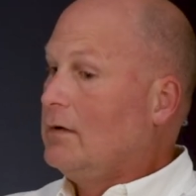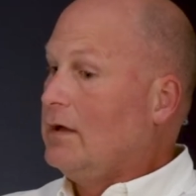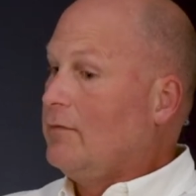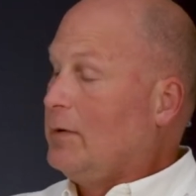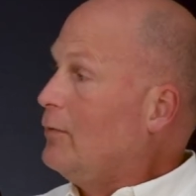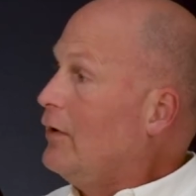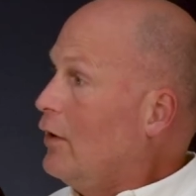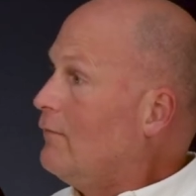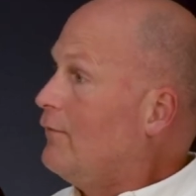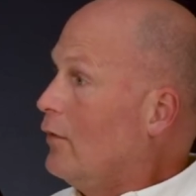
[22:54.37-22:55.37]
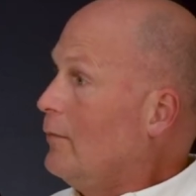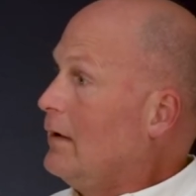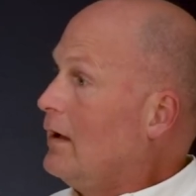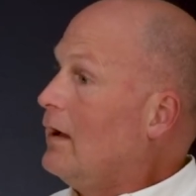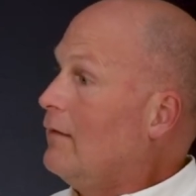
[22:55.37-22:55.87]
If people don't
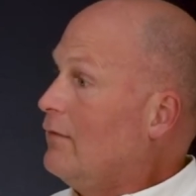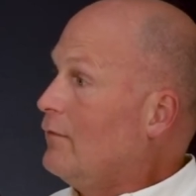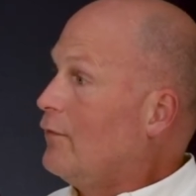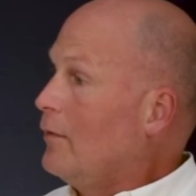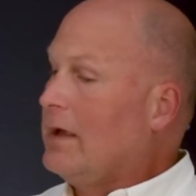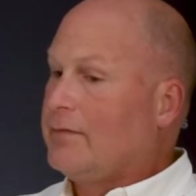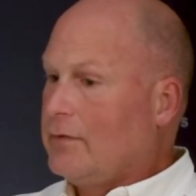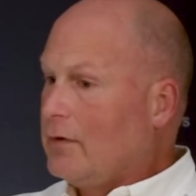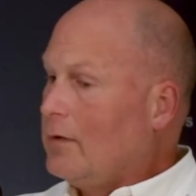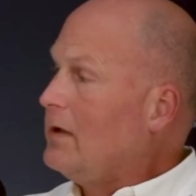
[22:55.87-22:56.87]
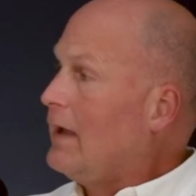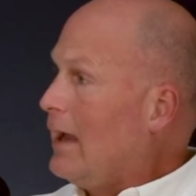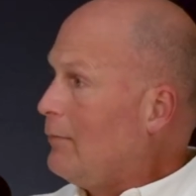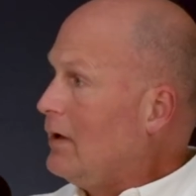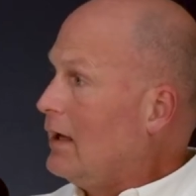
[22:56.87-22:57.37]
vote for me, I'm still going to be
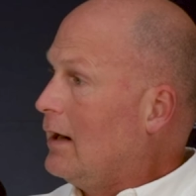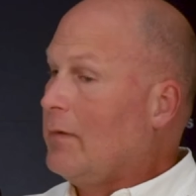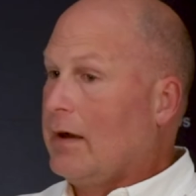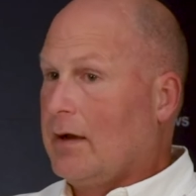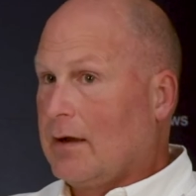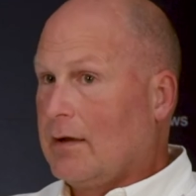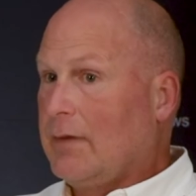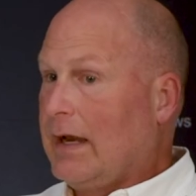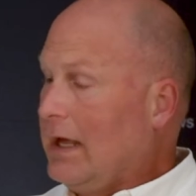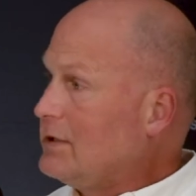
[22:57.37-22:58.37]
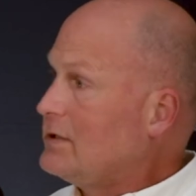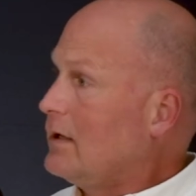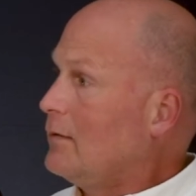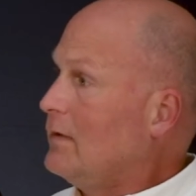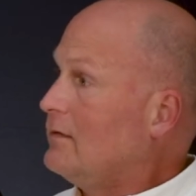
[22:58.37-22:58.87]
happy, and I'm going to hug them and
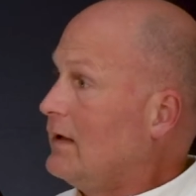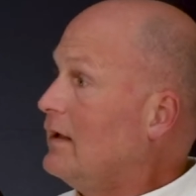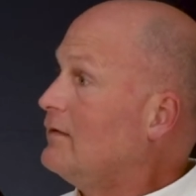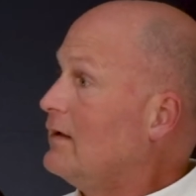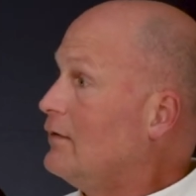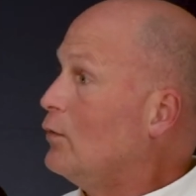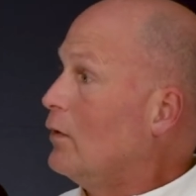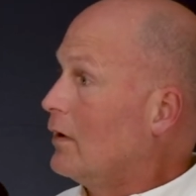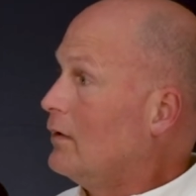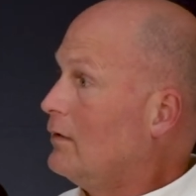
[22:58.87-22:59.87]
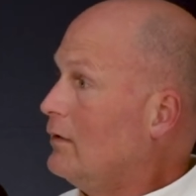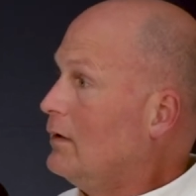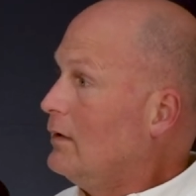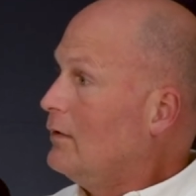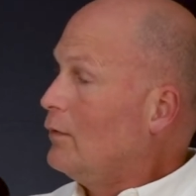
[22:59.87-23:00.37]
handshake them and say, let's get to work.
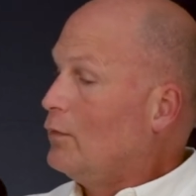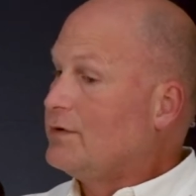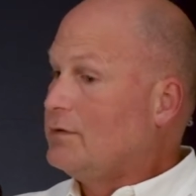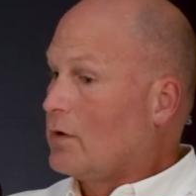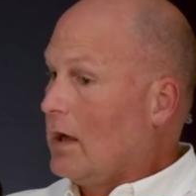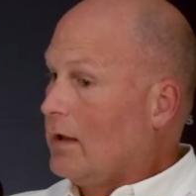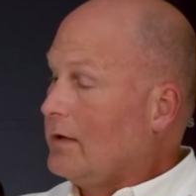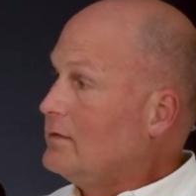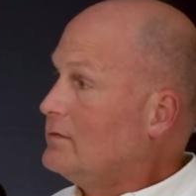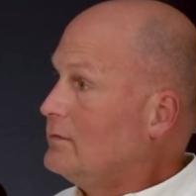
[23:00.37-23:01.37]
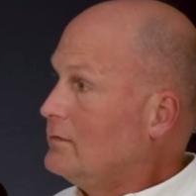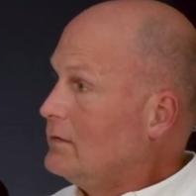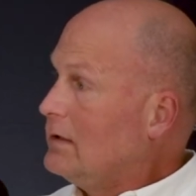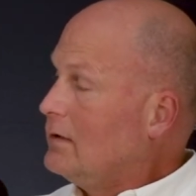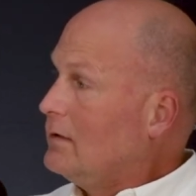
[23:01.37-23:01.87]
We're still colleagues.
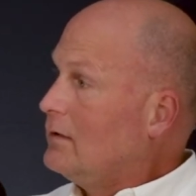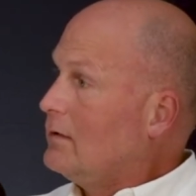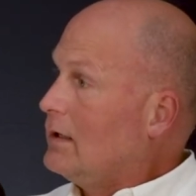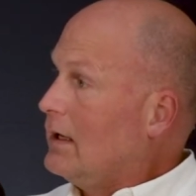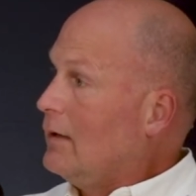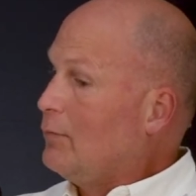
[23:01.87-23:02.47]
I